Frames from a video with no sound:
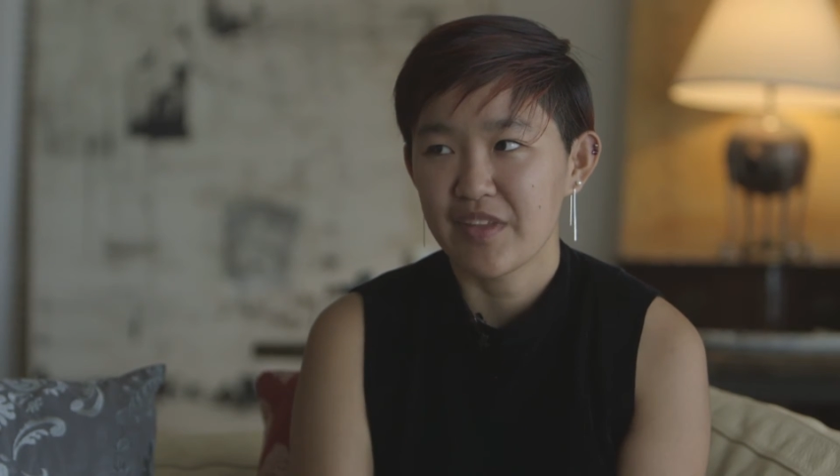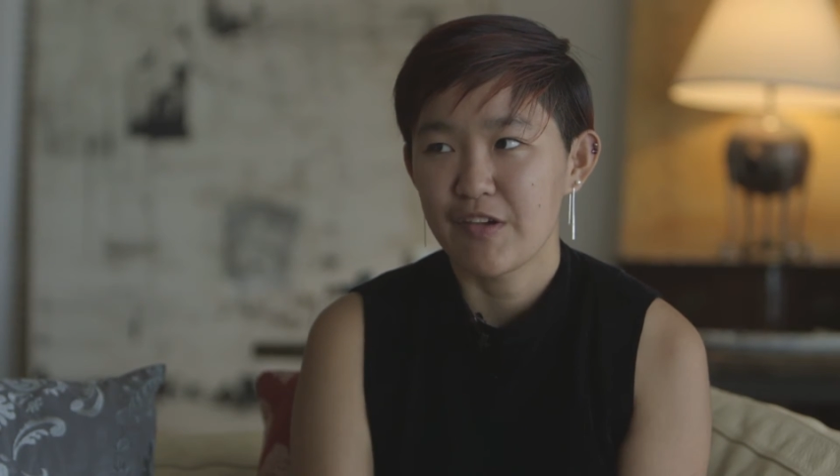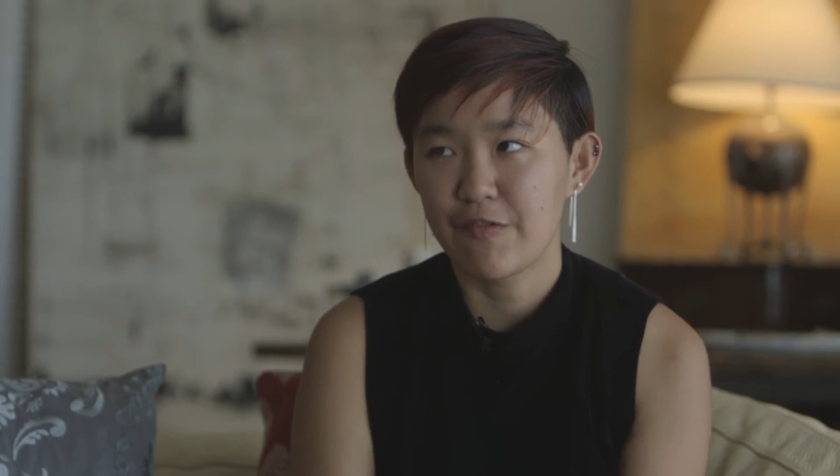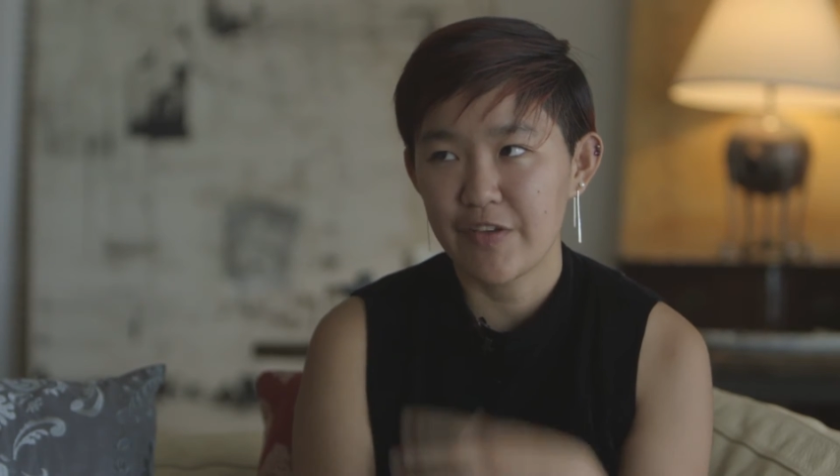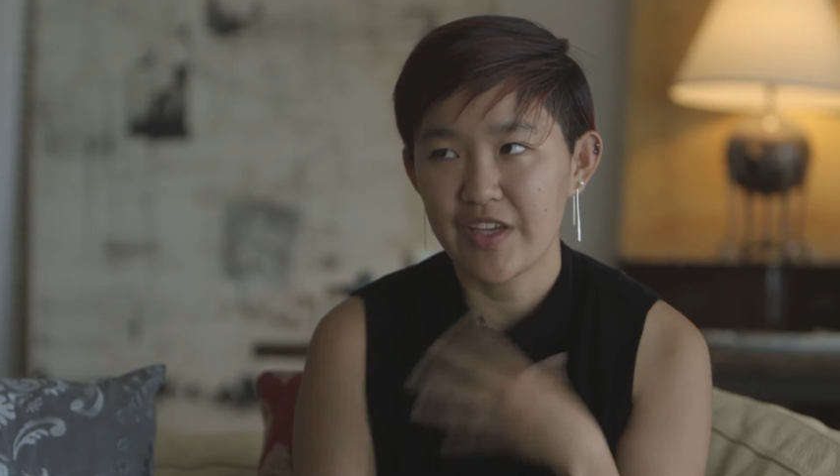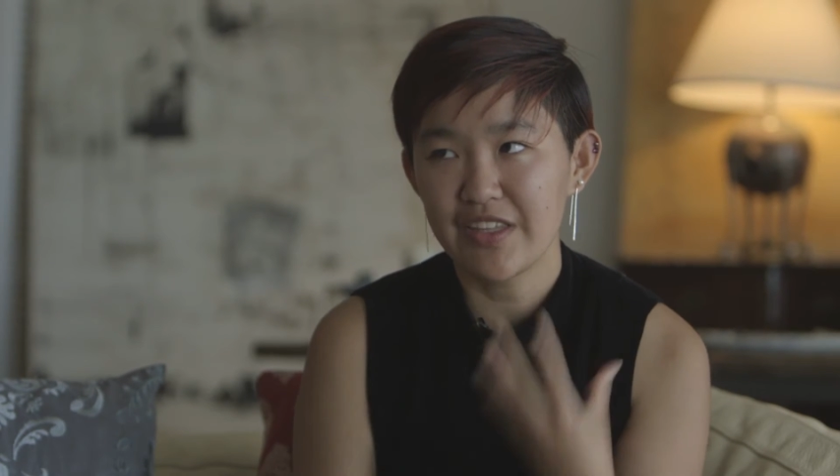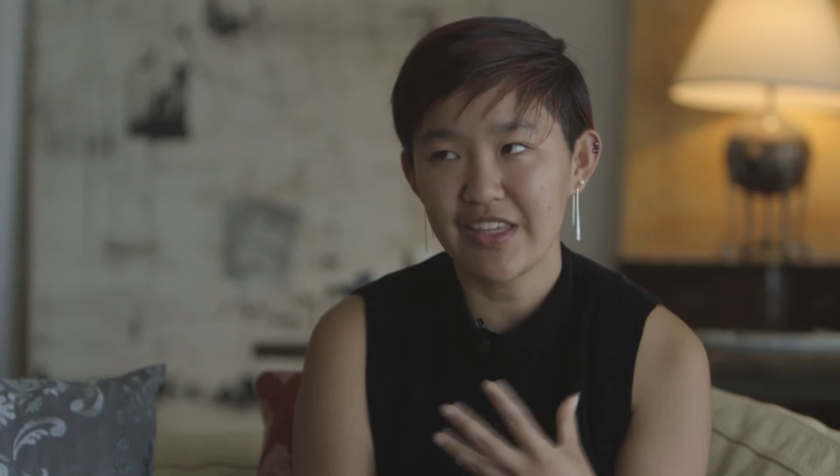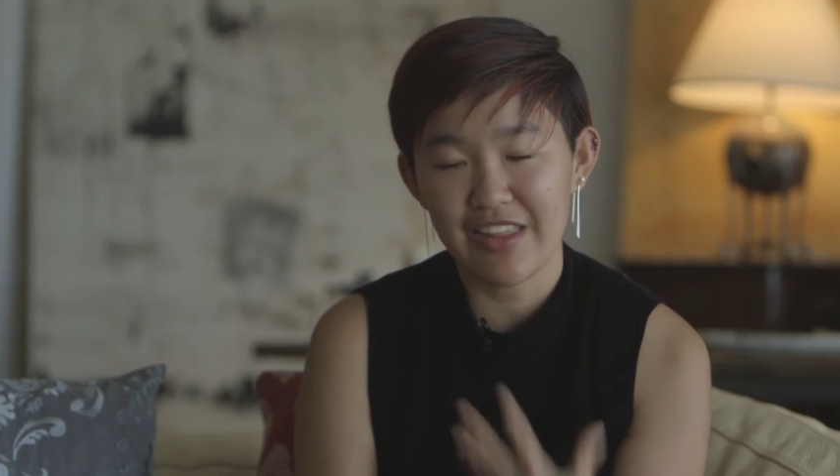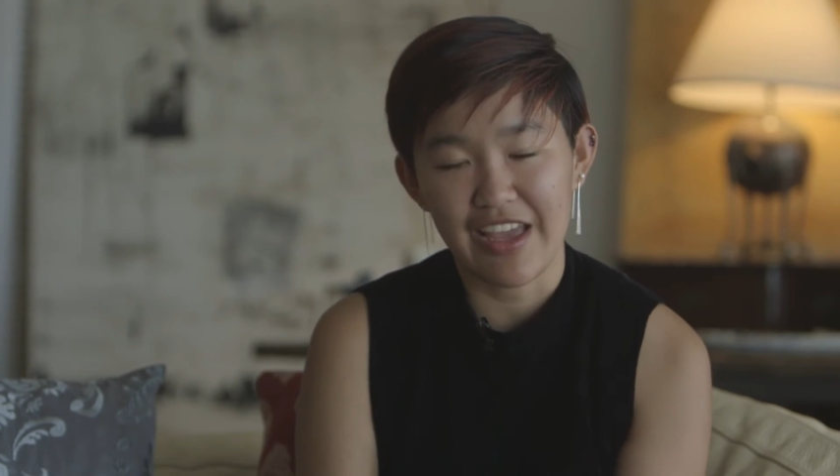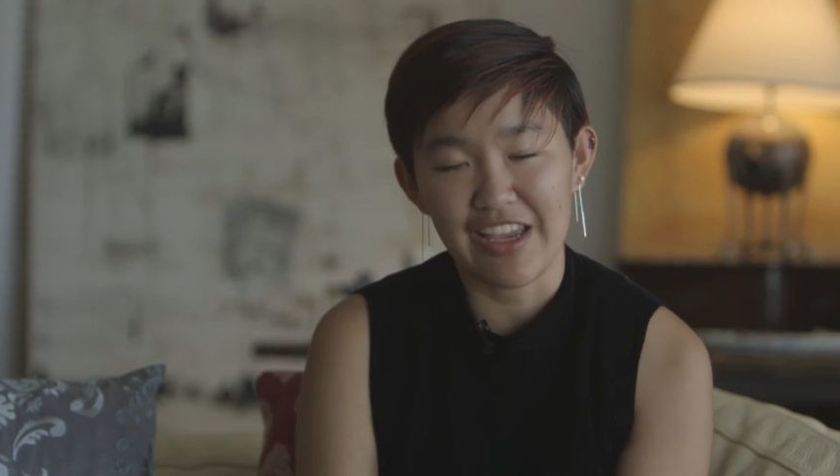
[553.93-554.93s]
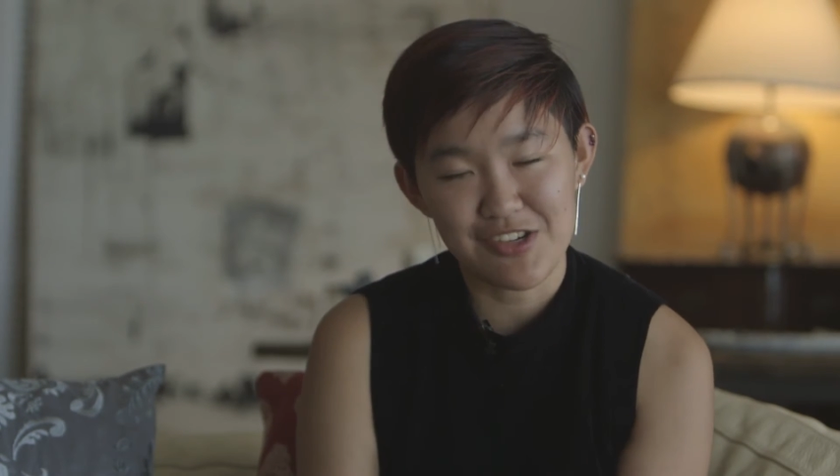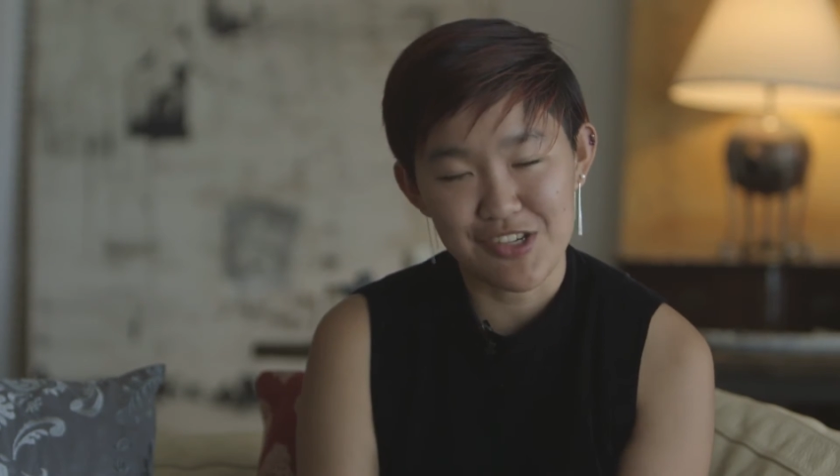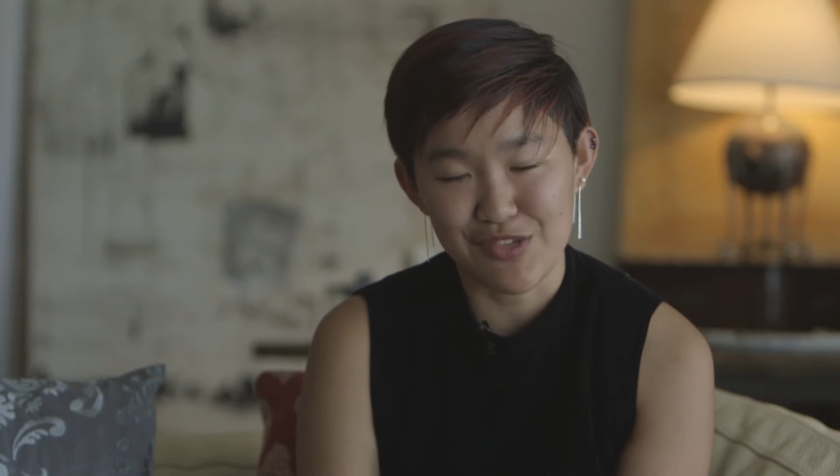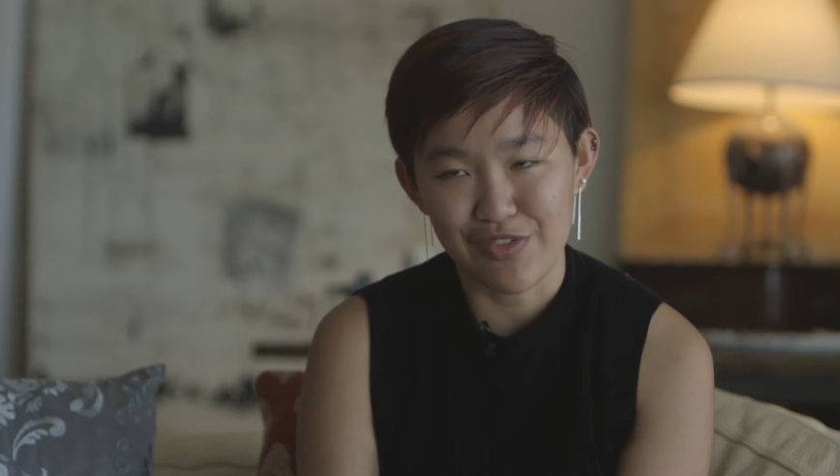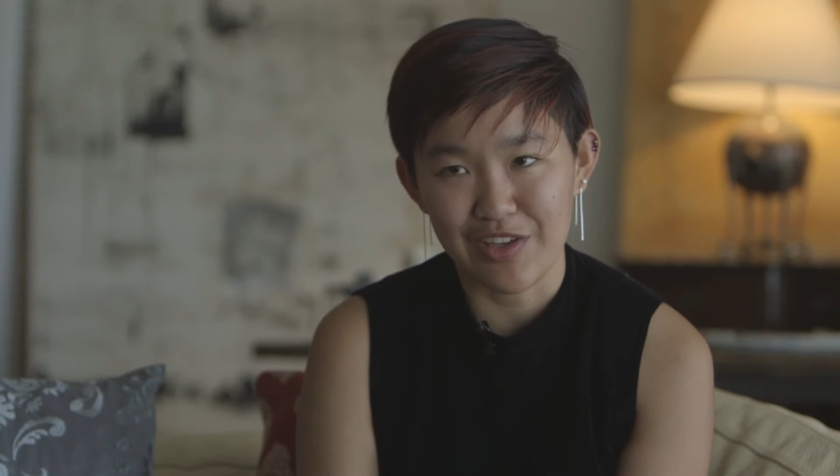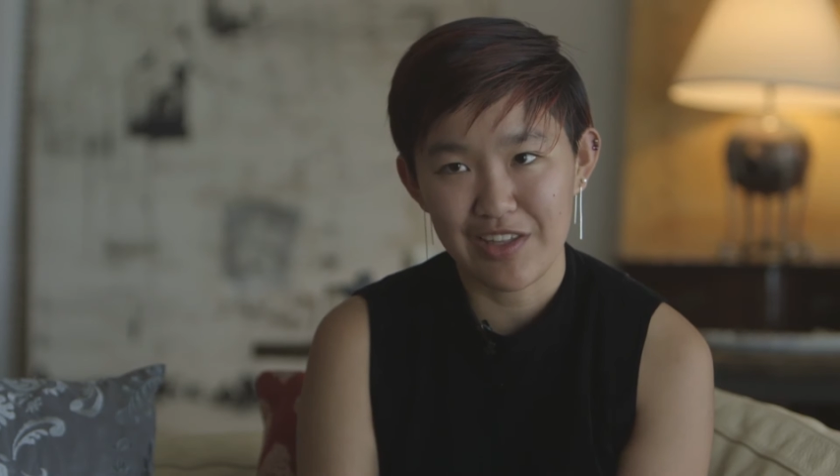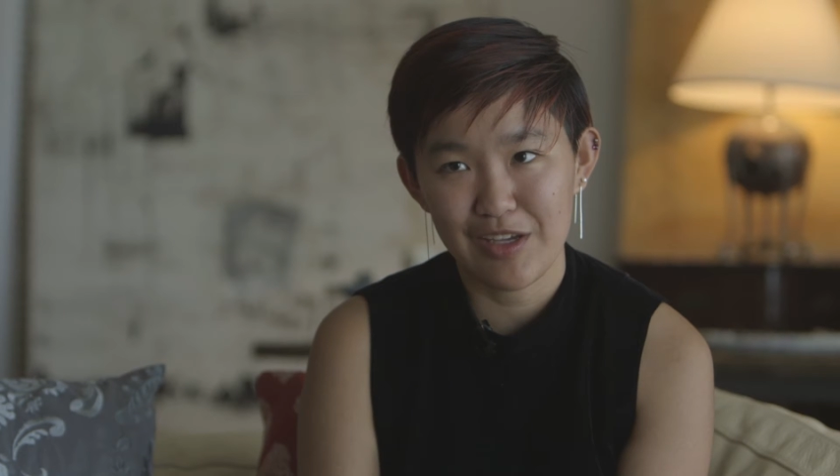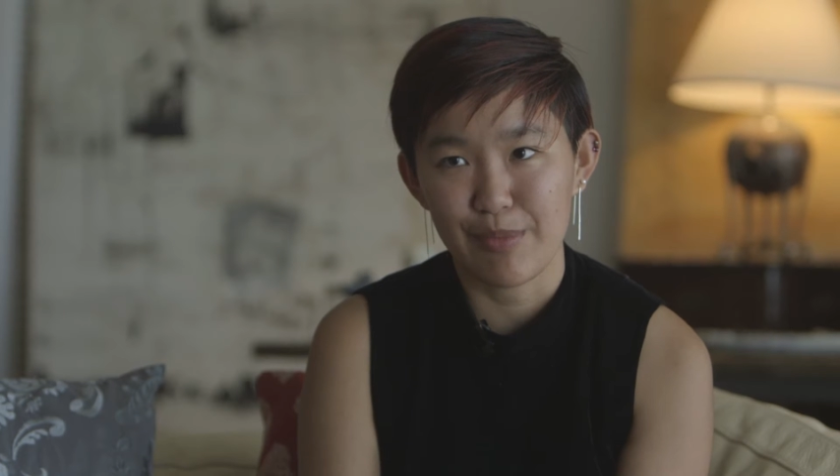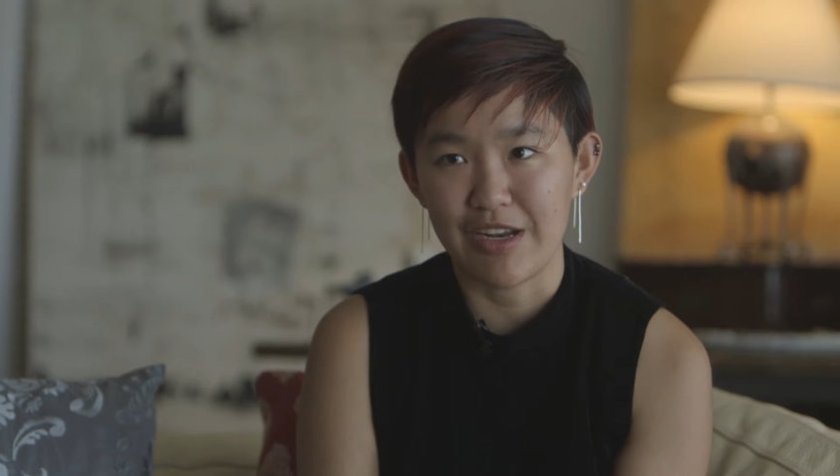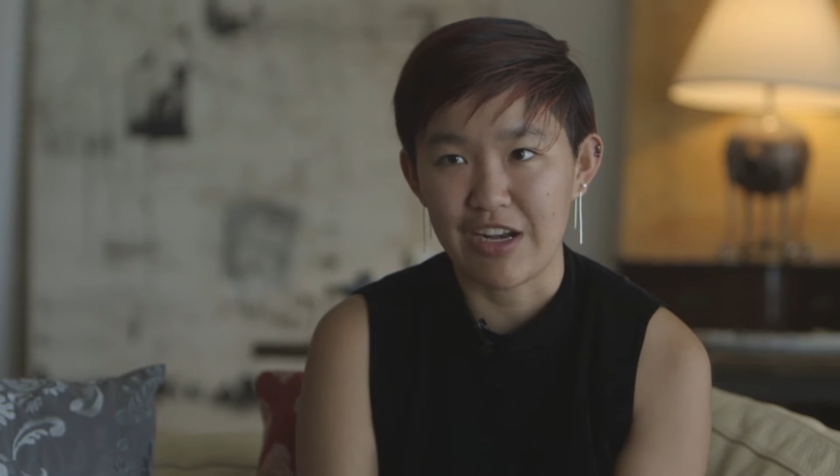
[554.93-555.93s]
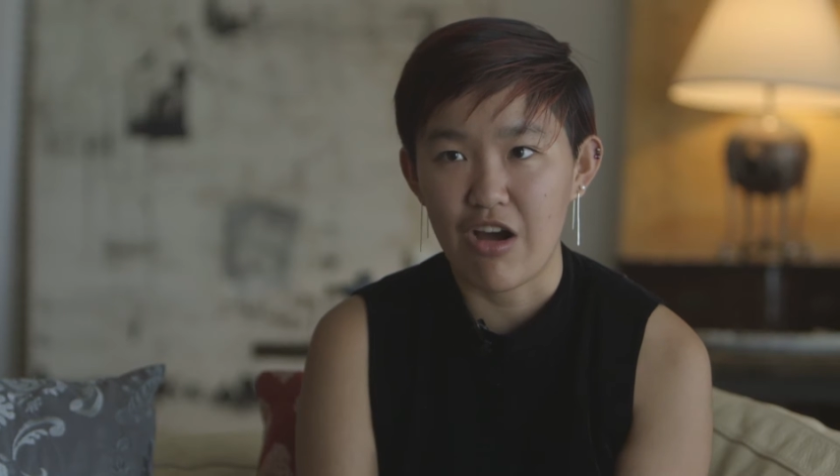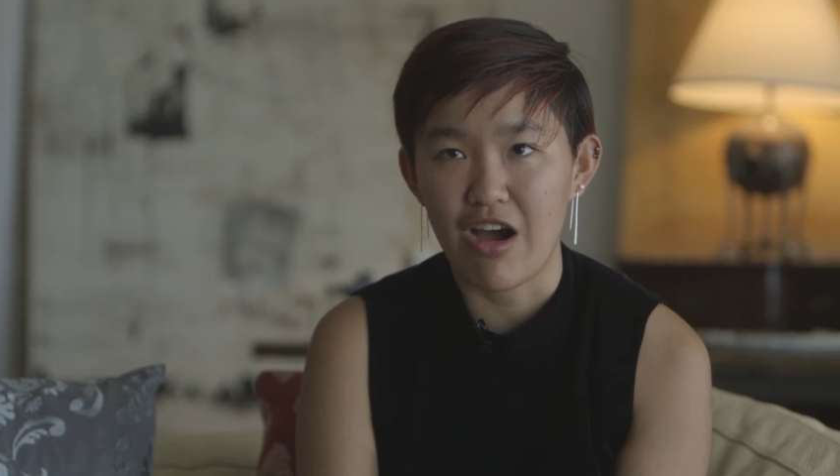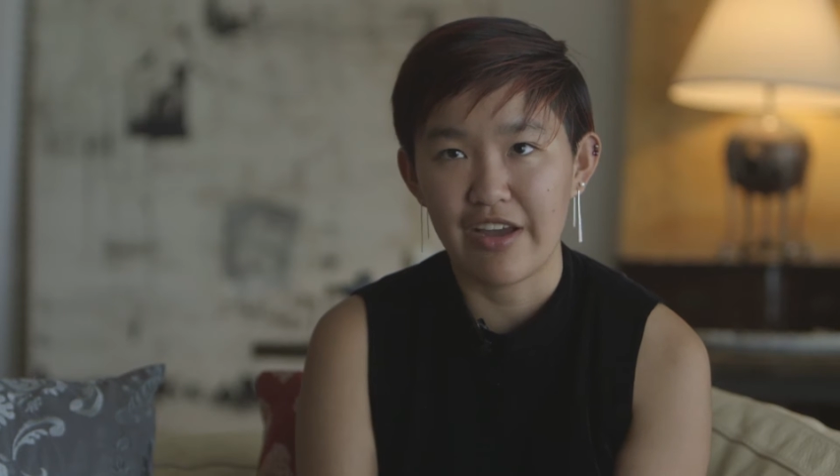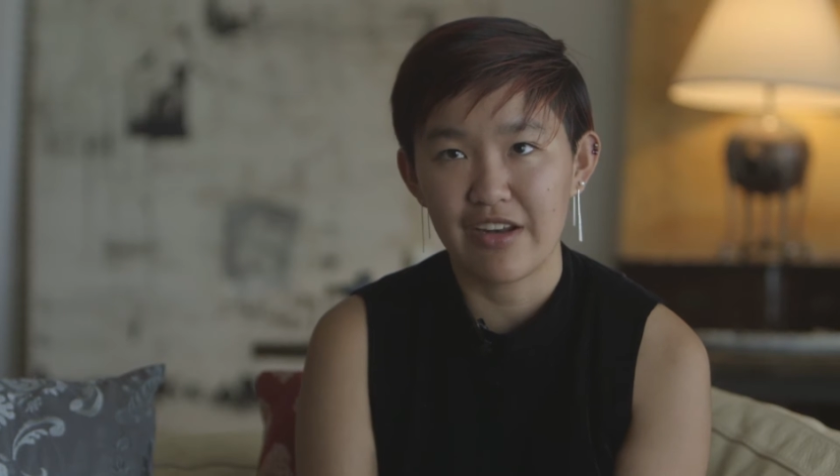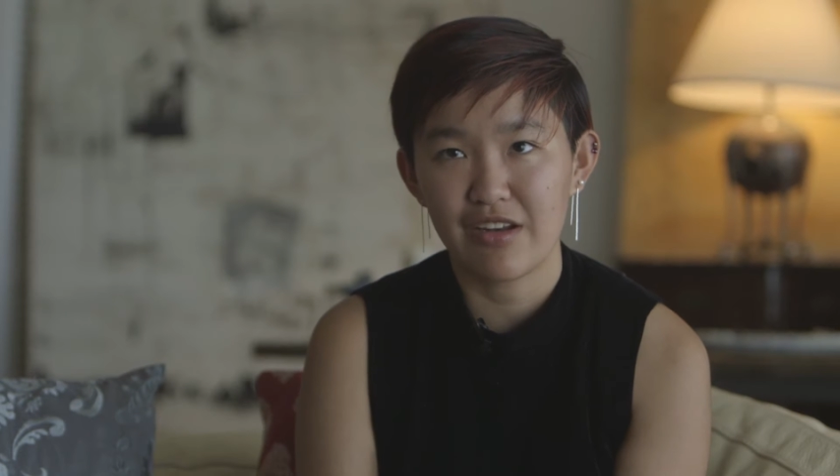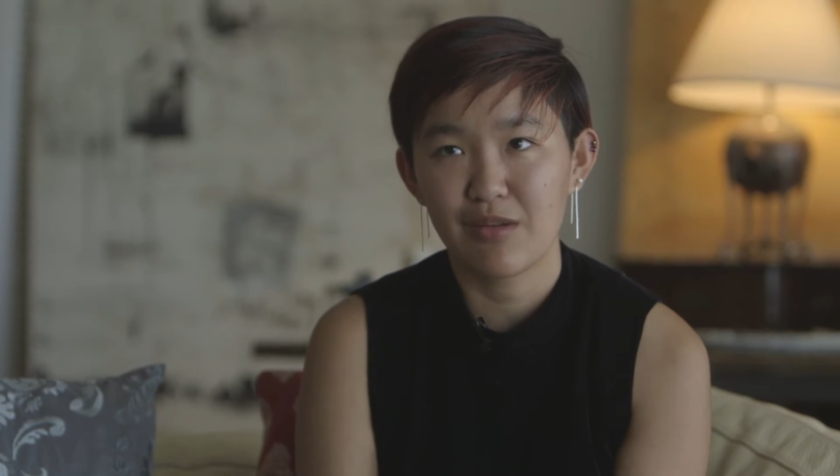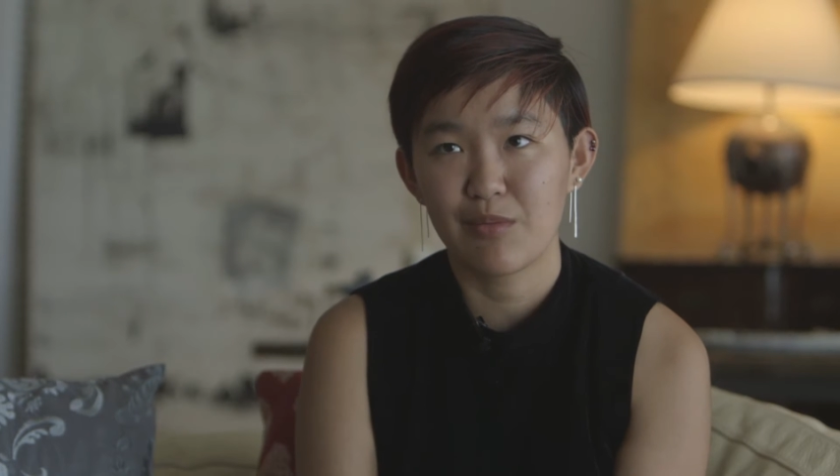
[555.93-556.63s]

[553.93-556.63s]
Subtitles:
feeling the anxious feeling but not